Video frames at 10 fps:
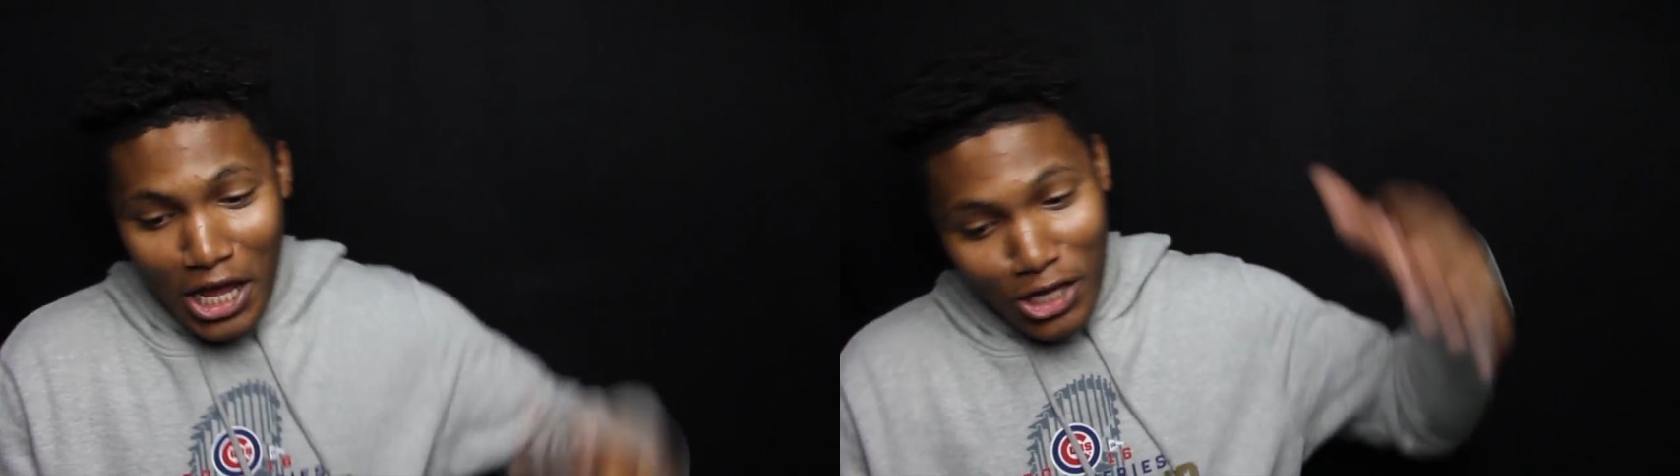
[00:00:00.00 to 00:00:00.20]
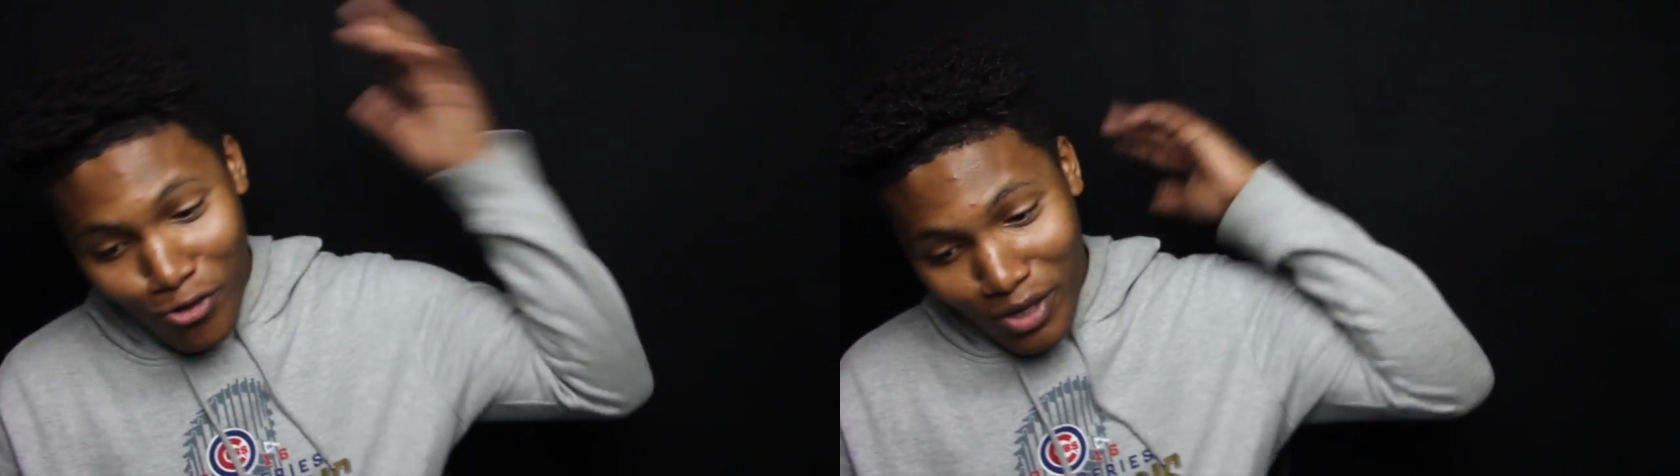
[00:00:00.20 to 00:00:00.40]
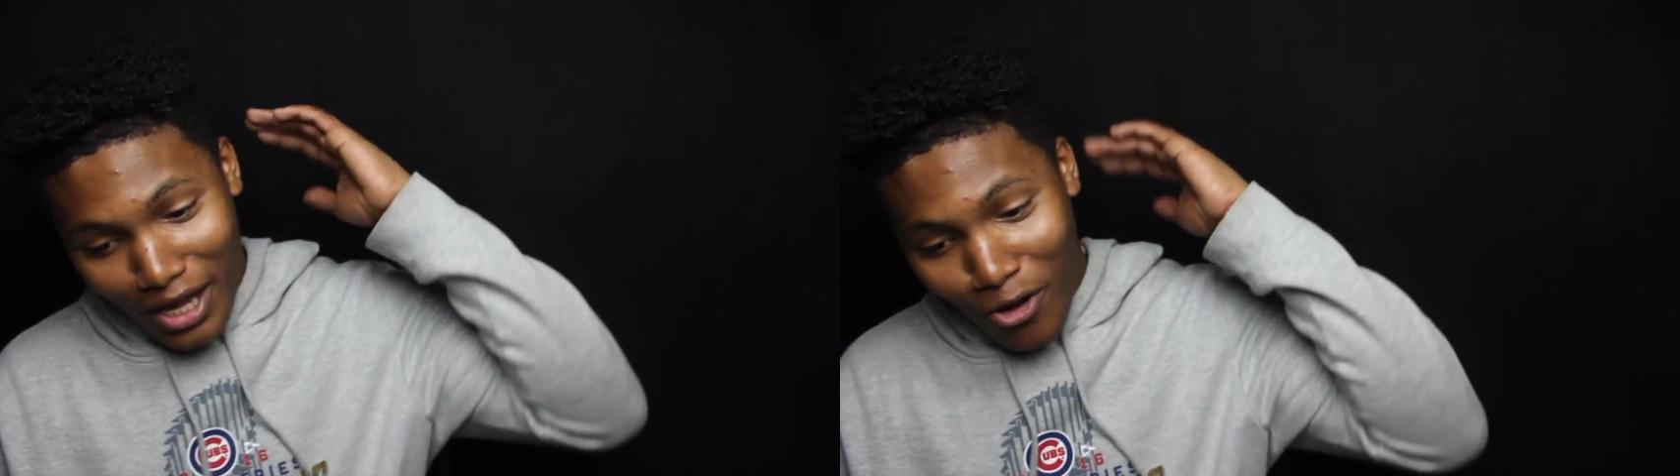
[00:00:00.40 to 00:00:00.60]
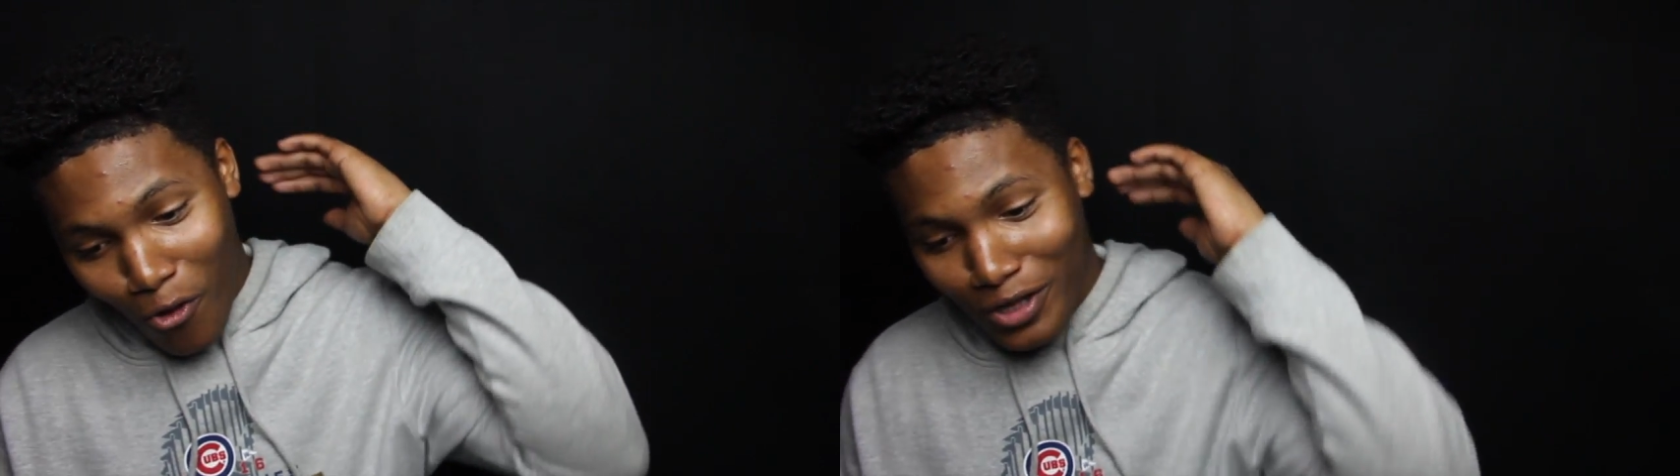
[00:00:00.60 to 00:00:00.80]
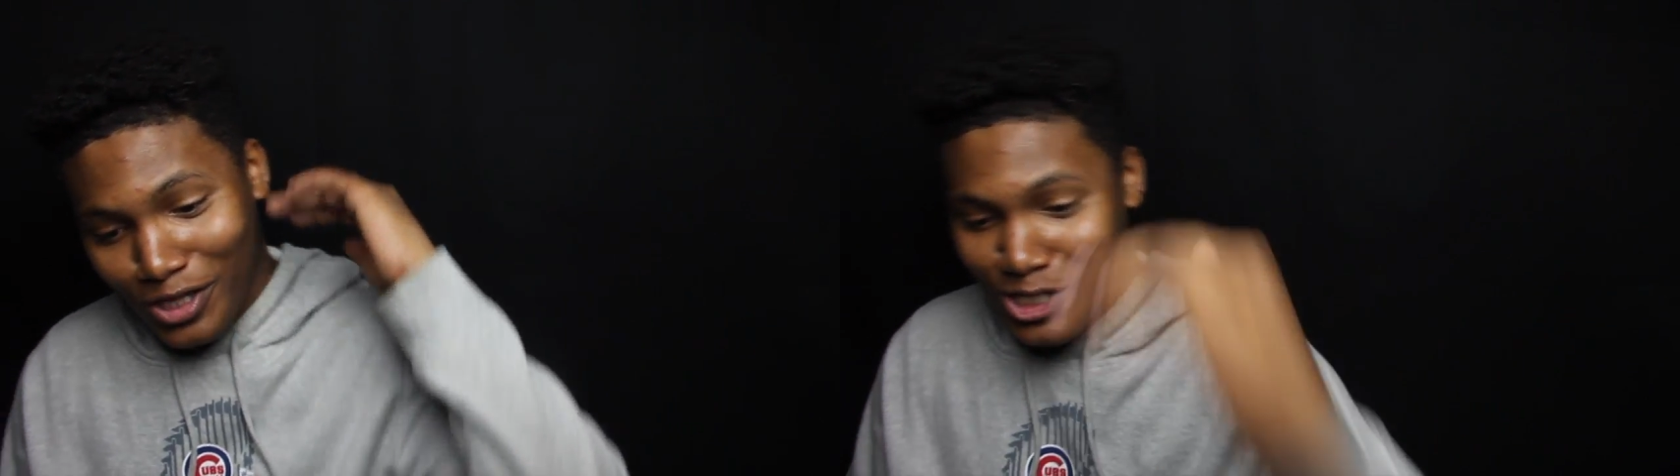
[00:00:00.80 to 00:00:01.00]
you get
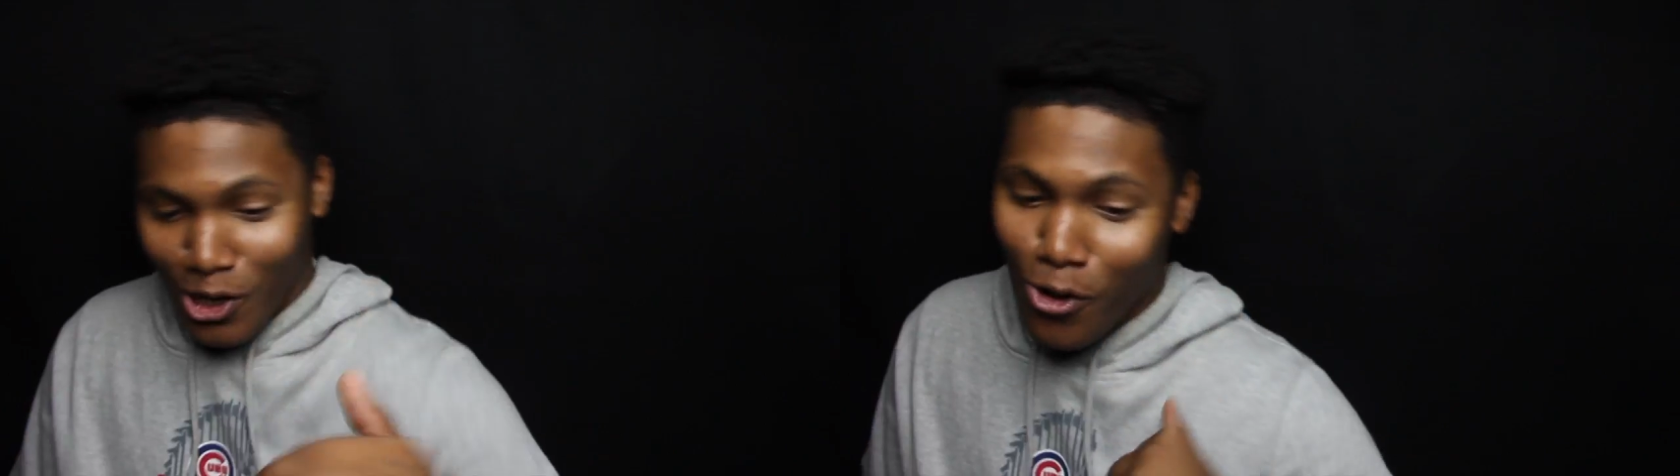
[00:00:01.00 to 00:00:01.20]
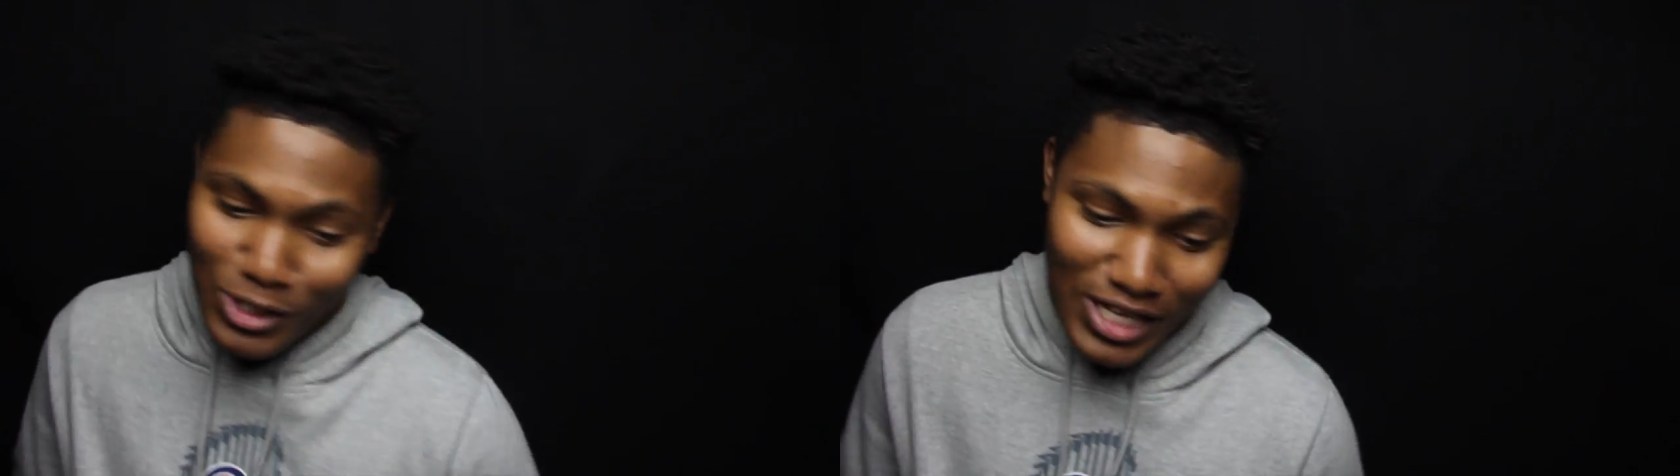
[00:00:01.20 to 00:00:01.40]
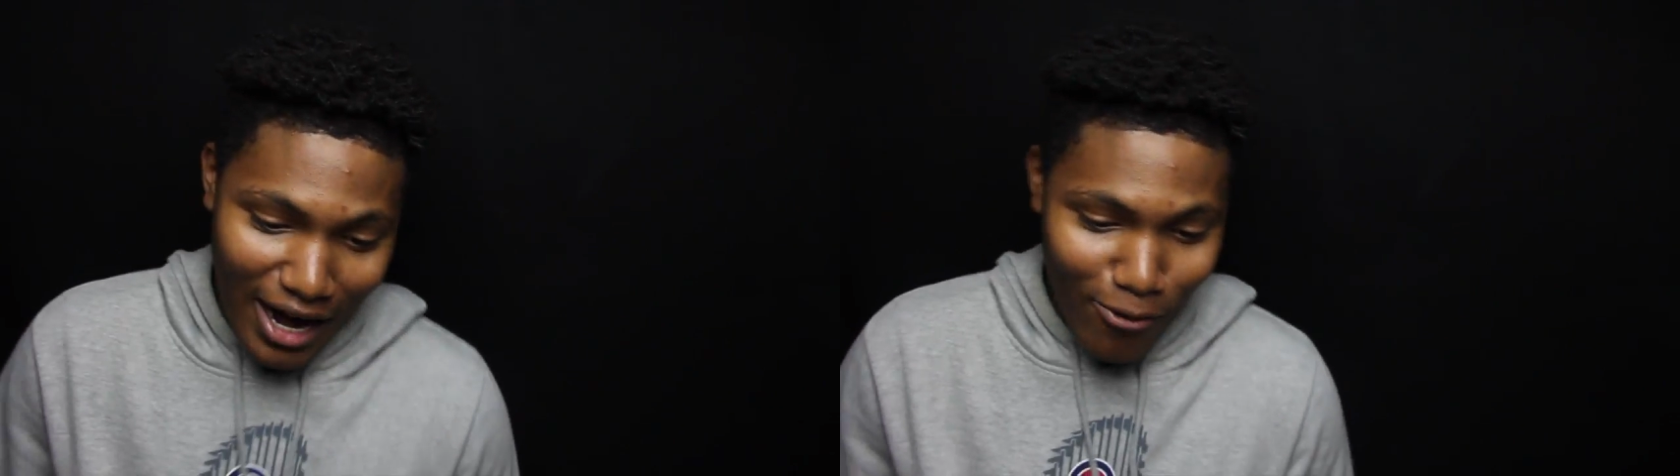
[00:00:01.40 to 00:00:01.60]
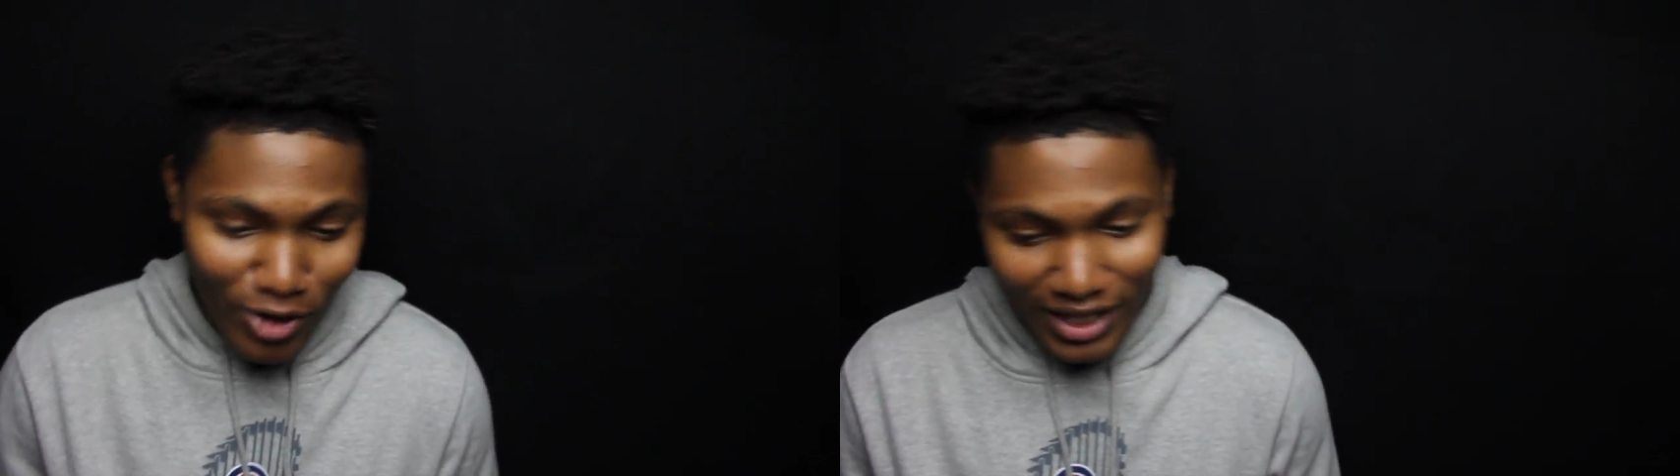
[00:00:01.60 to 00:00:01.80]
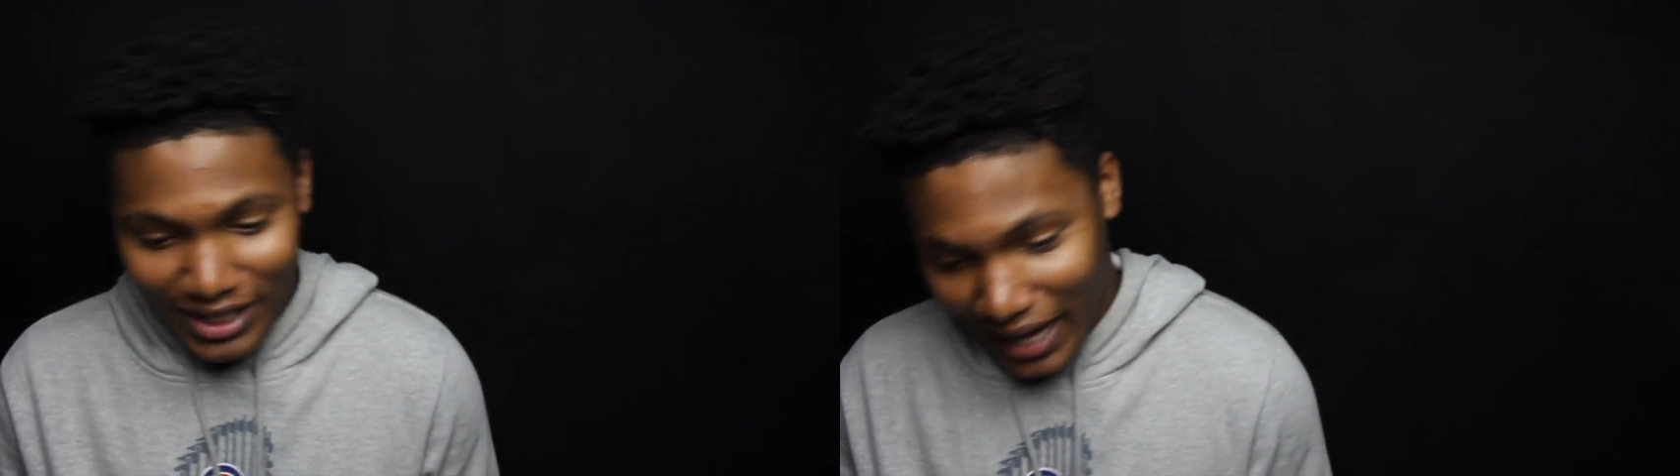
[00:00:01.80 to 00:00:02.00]
on the songs that I
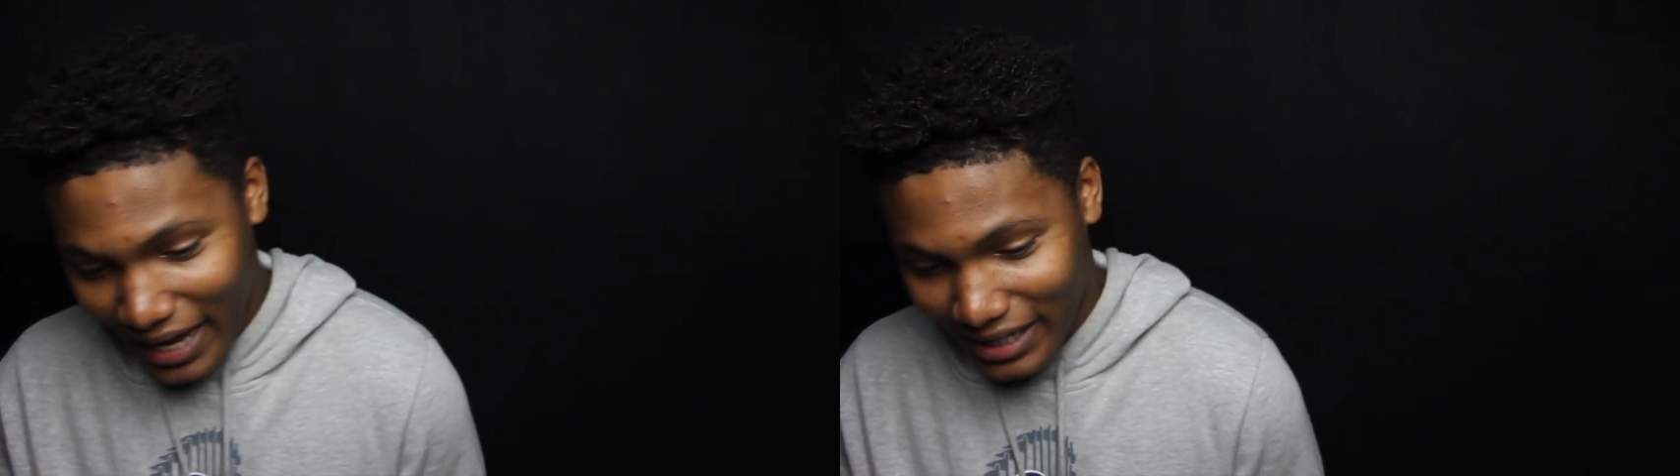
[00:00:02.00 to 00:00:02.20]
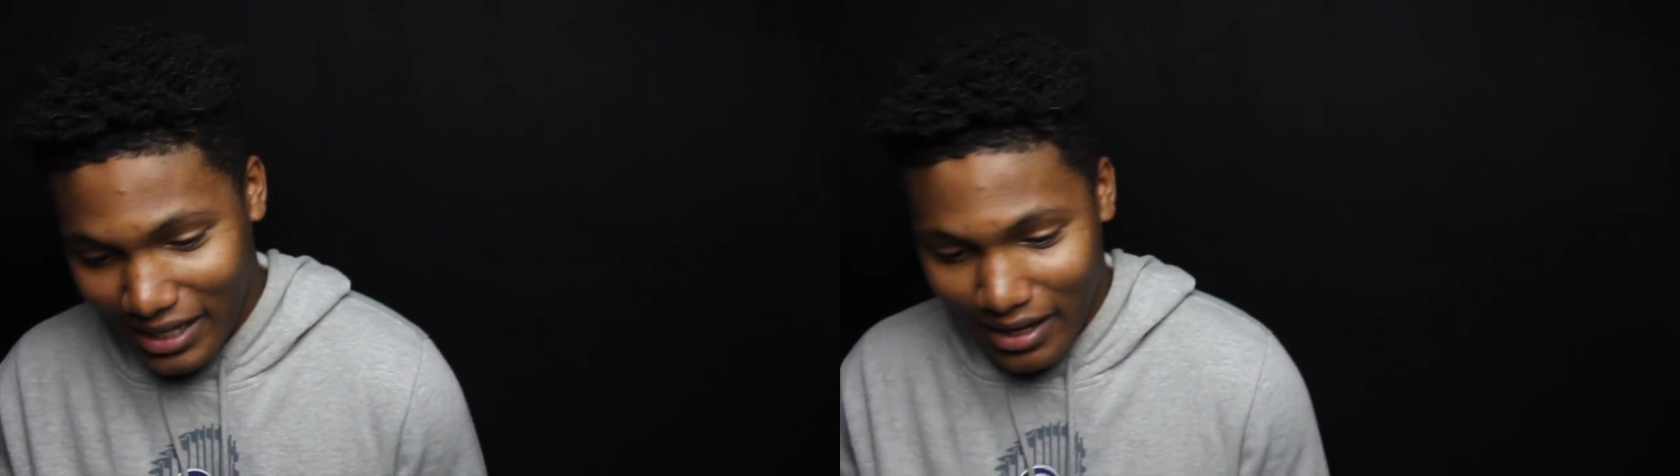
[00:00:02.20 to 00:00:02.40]
really liked,